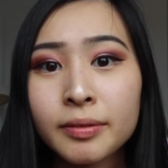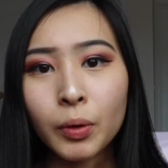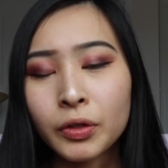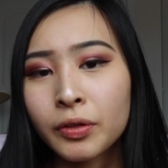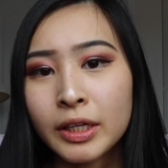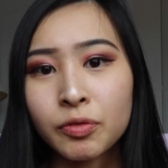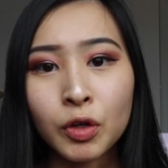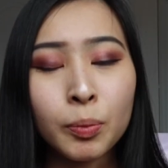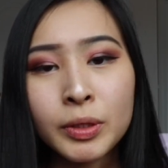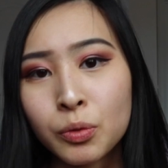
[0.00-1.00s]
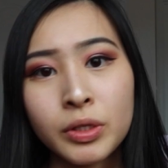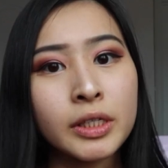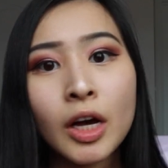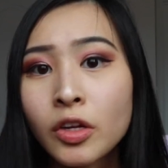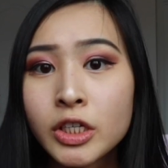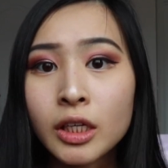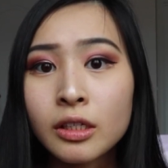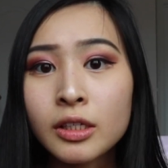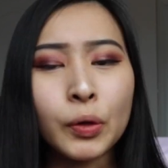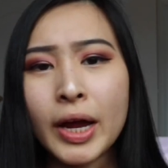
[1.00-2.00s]
Whether that's for open source
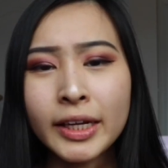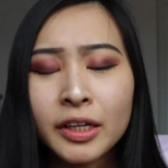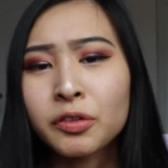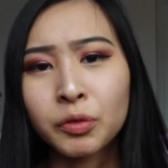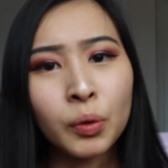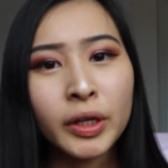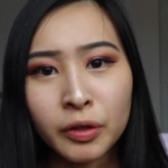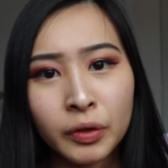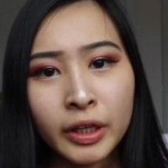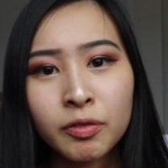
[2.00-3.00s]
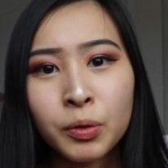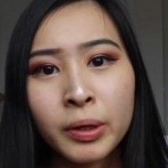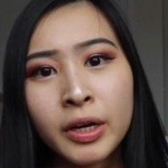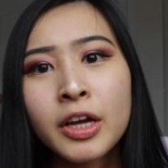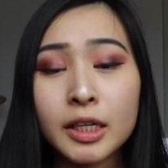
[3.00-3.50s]
intelligence or any other role that you're looking for,